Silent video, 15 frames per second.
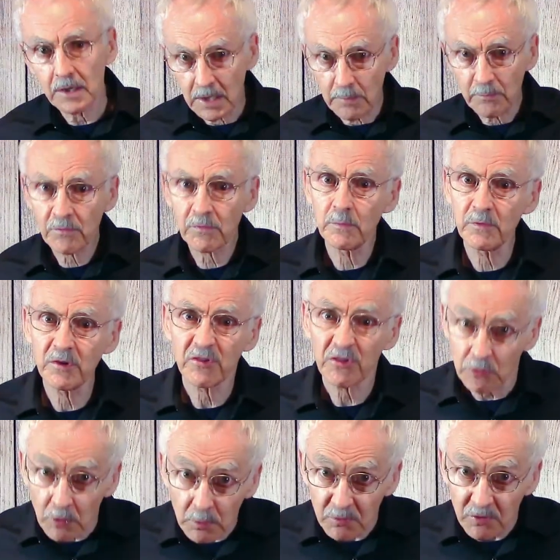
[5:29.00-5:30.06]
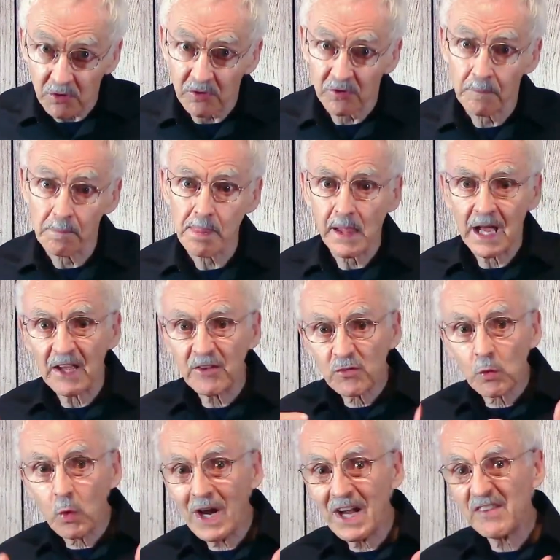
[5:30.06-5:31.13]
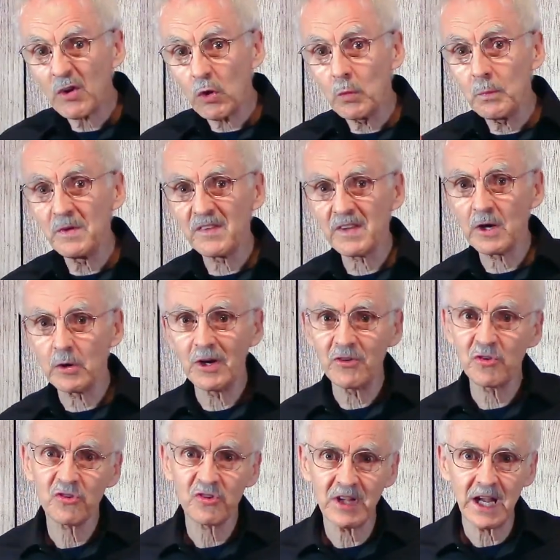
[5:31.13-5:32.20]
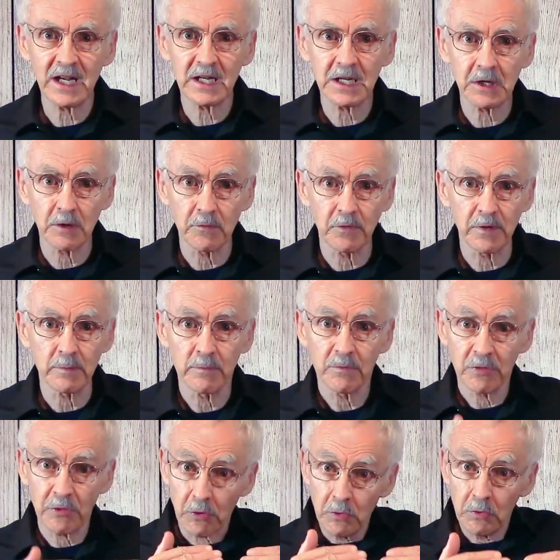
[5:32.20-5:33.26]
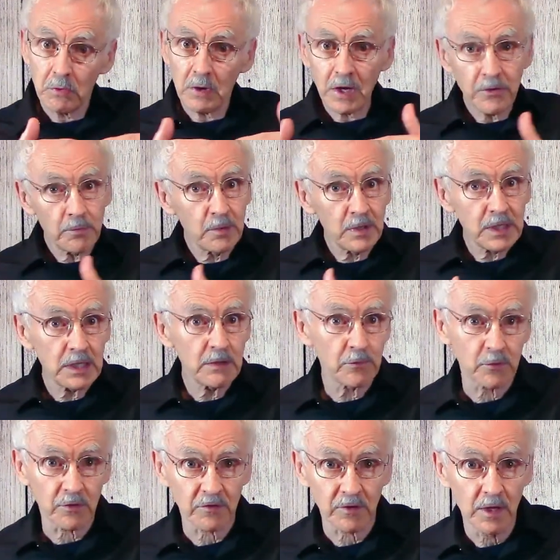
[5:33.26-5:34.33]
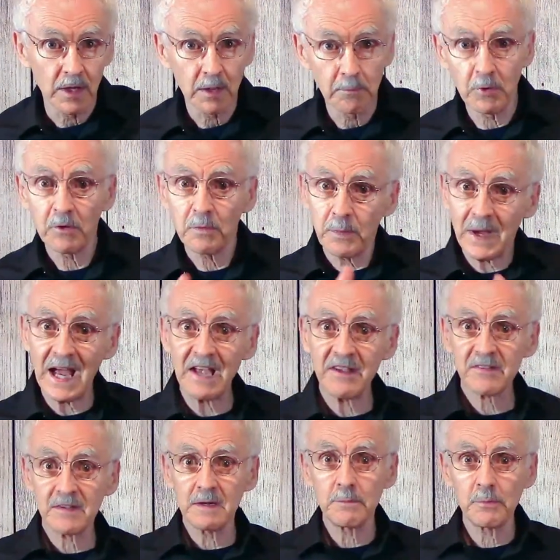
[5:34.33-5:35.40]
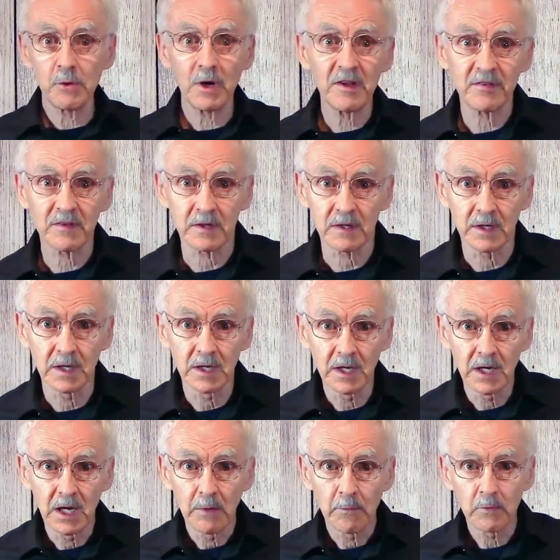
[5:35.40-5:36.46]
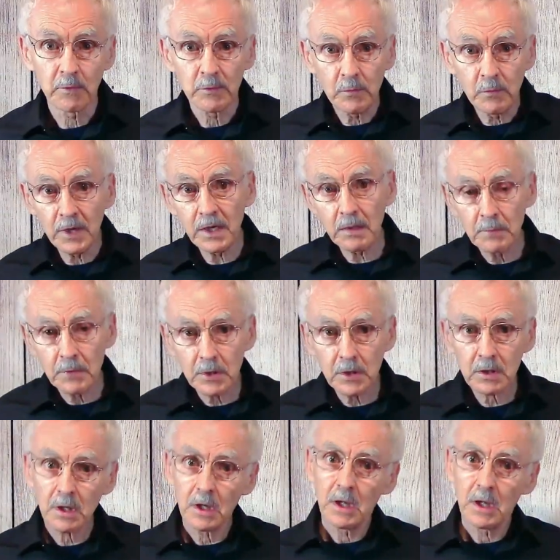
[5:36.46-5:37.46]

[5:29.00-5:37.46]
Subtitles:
comes from the Scriptures, as Christ opens our understanding of them through other believers, both past and present. When we read a book,